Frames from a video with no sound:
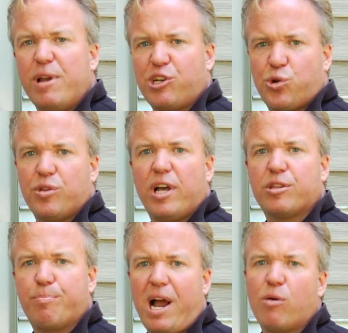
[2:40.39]
Make sure
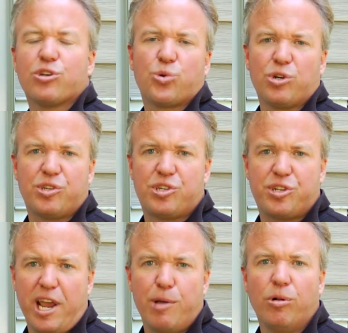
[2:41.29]
that the power source is
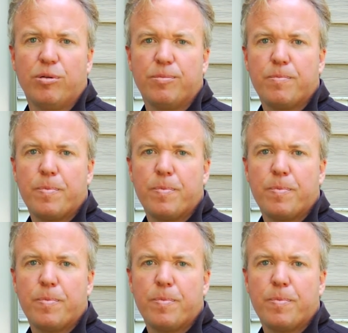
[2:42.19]
stable.